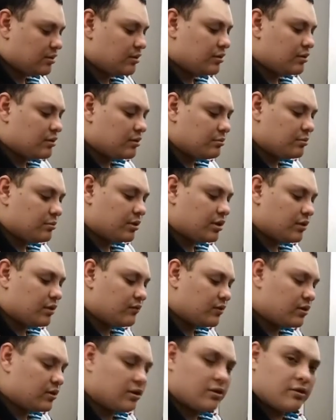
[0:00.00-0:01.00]
but
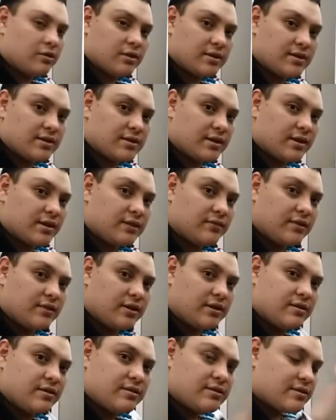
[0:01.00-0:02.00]
given the current state of
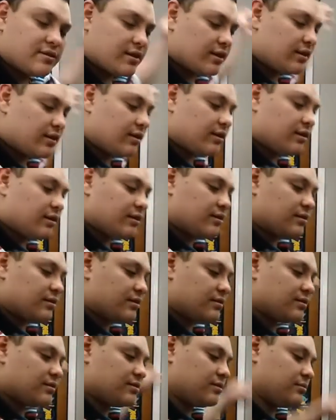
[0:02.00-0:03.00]
things, I think it
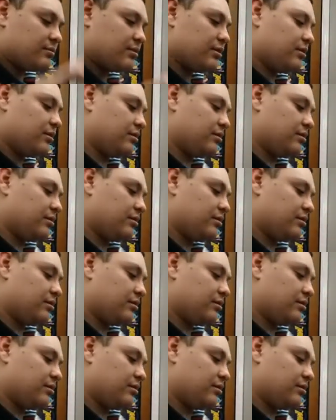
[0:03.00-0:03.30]
is something